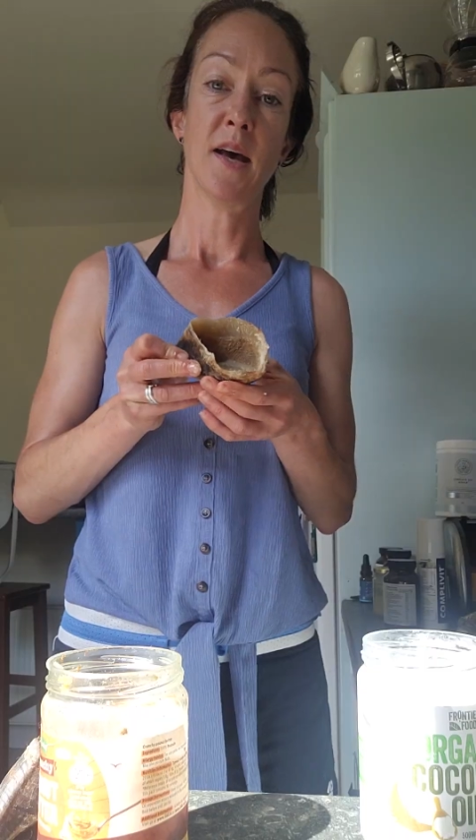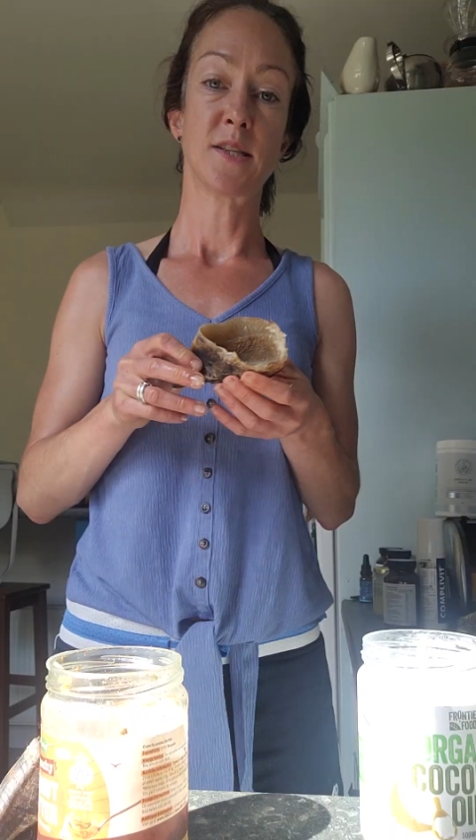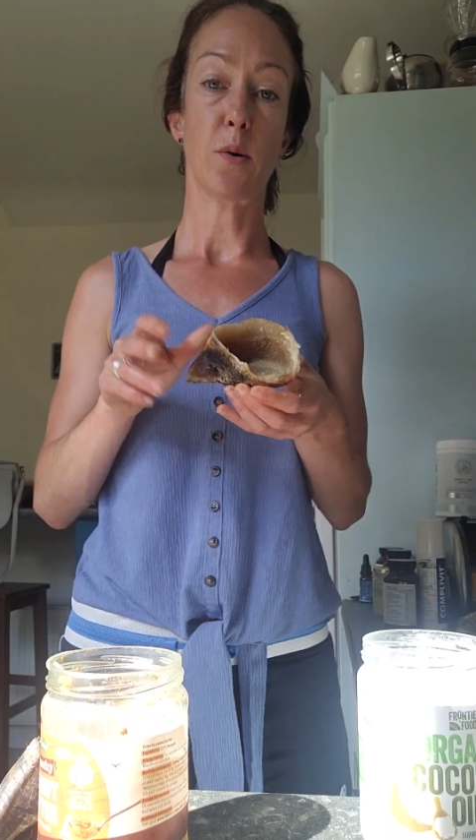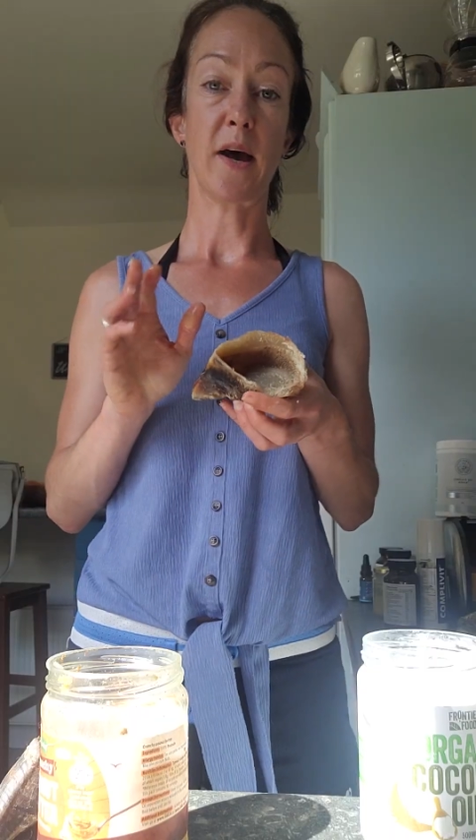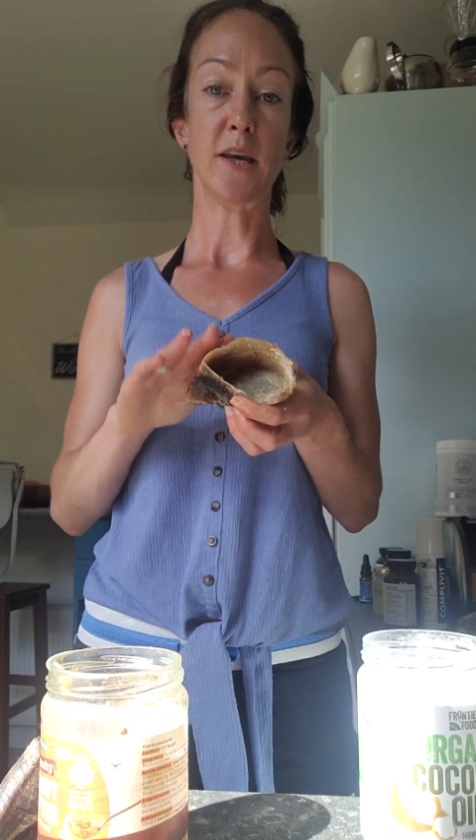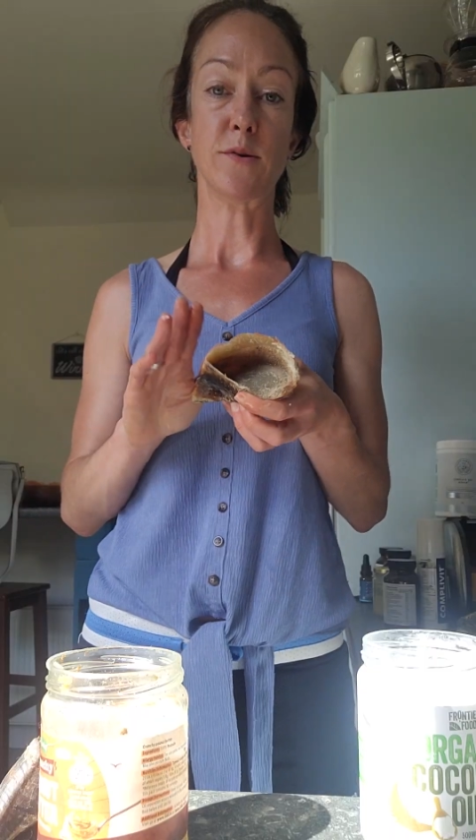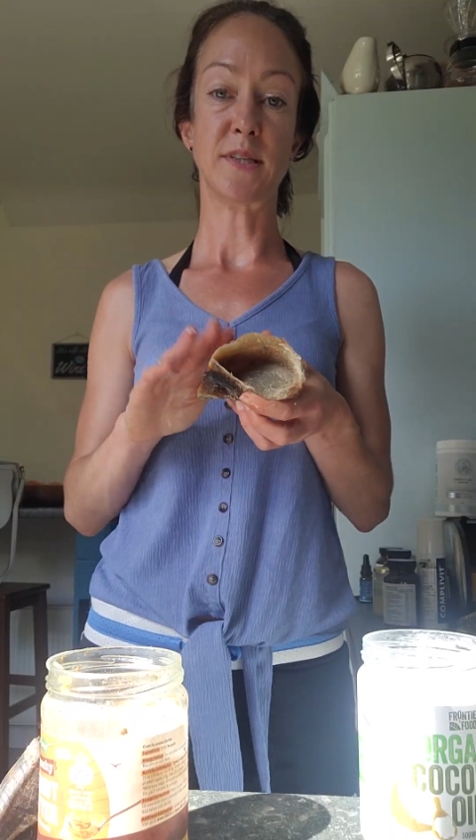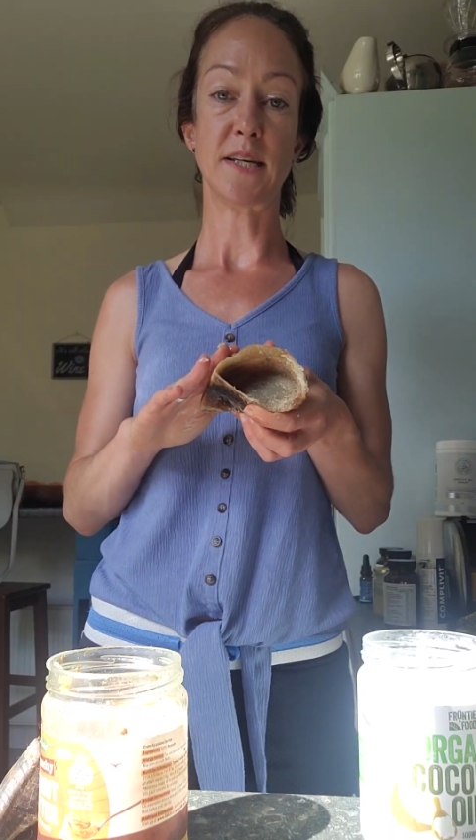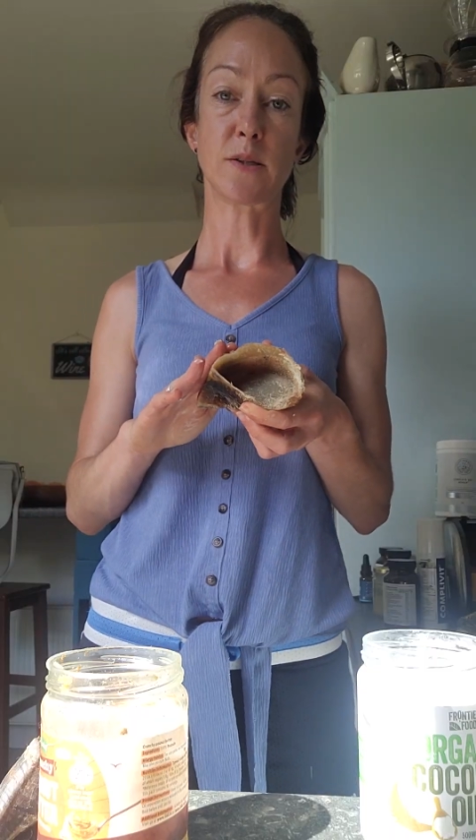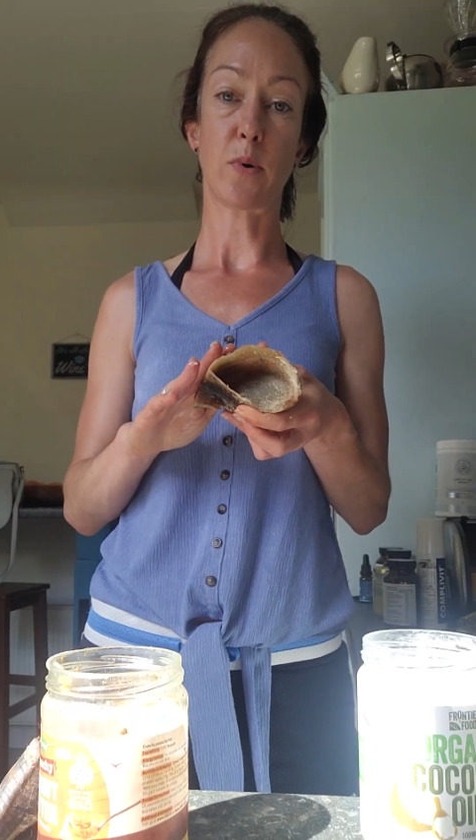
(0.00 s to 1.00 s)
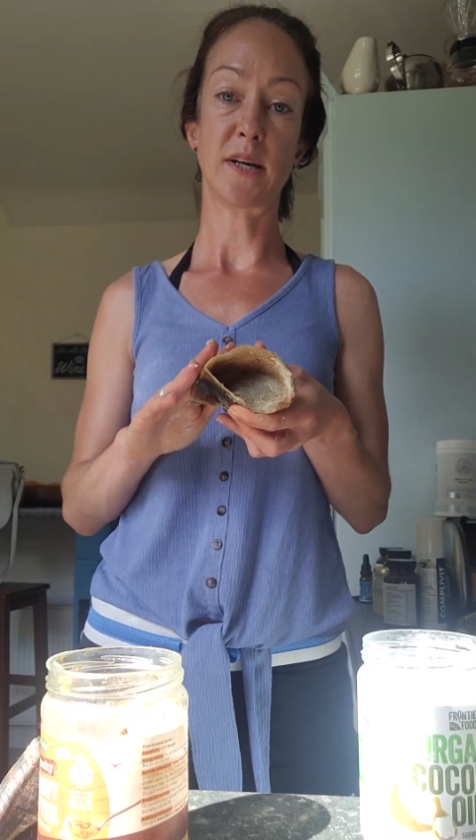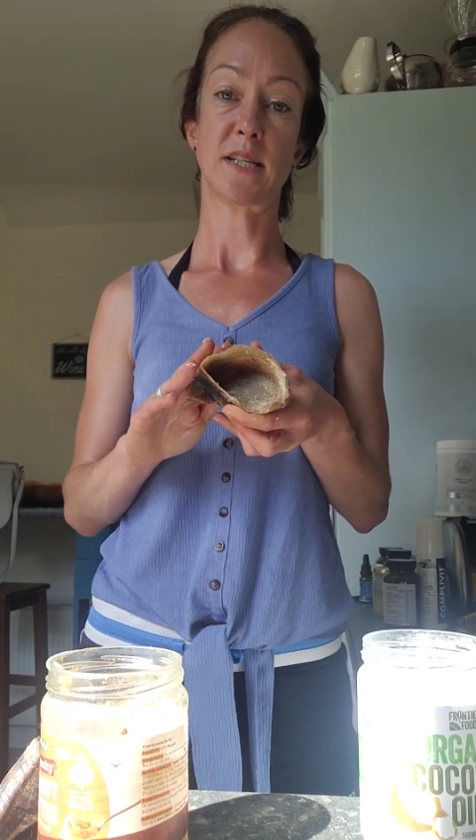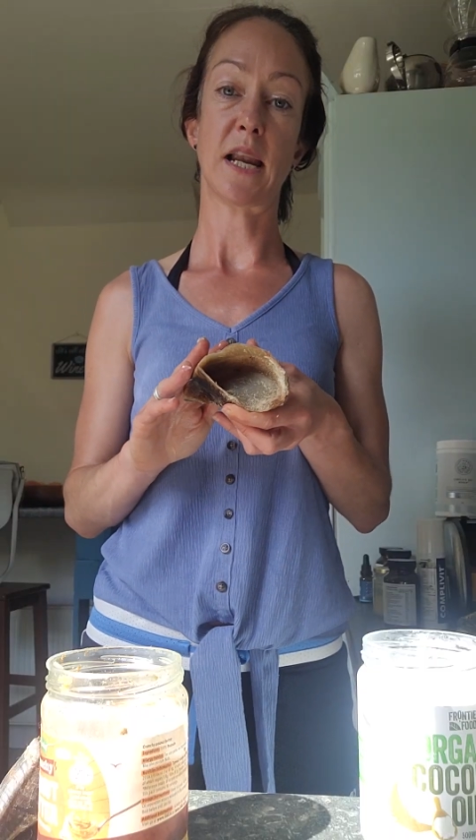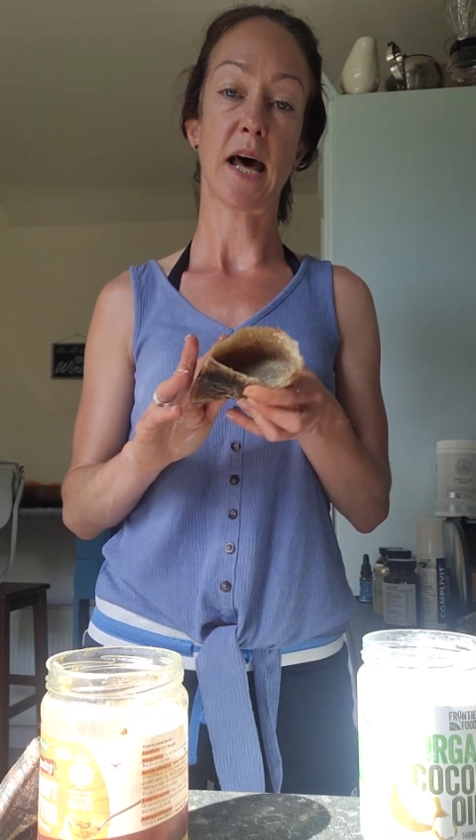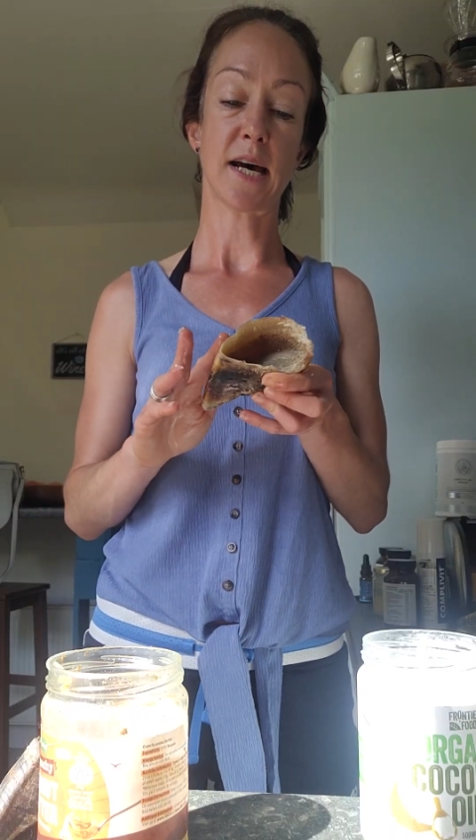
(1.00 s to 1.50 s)
So I use these quite
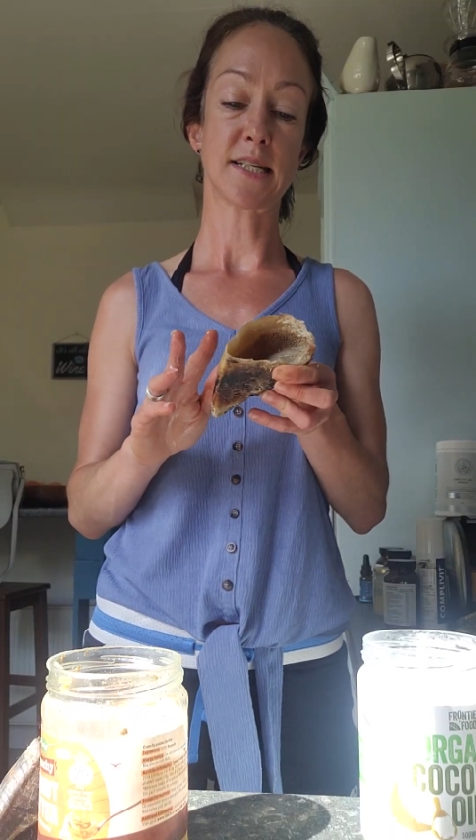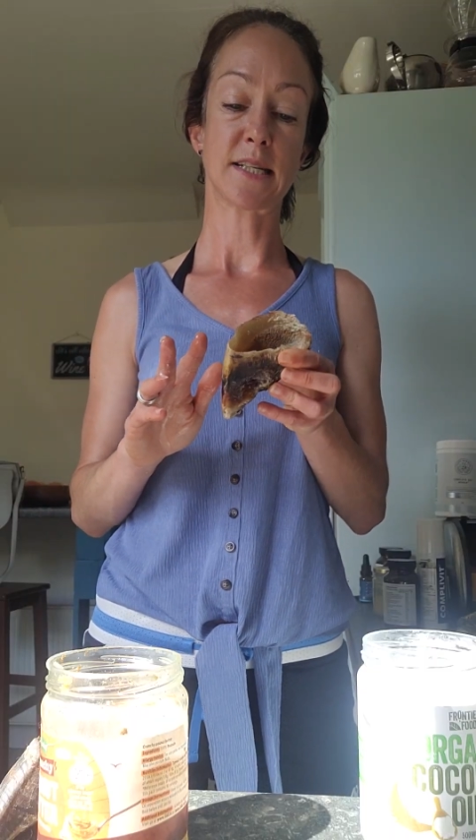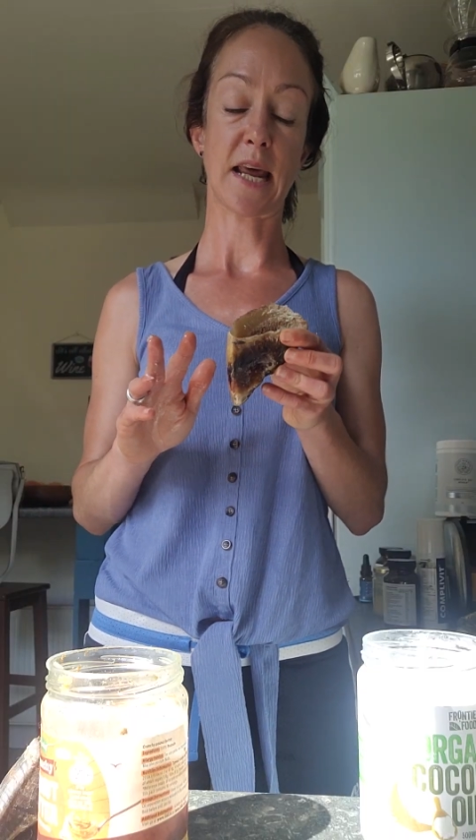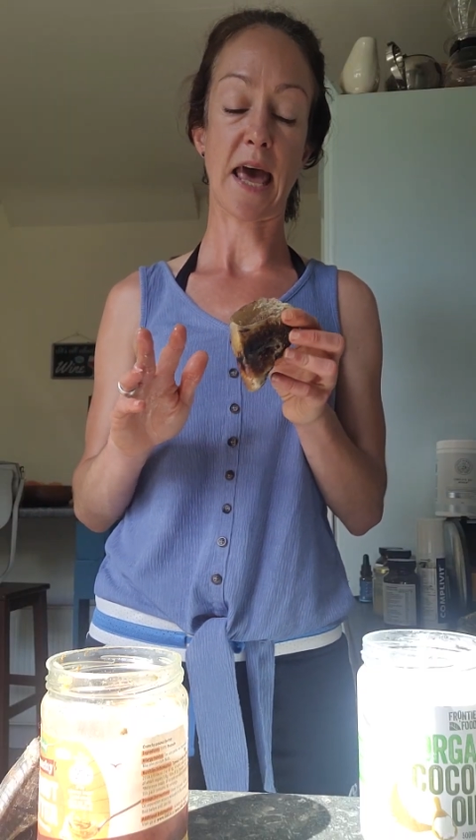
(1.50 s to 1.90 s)
a lot.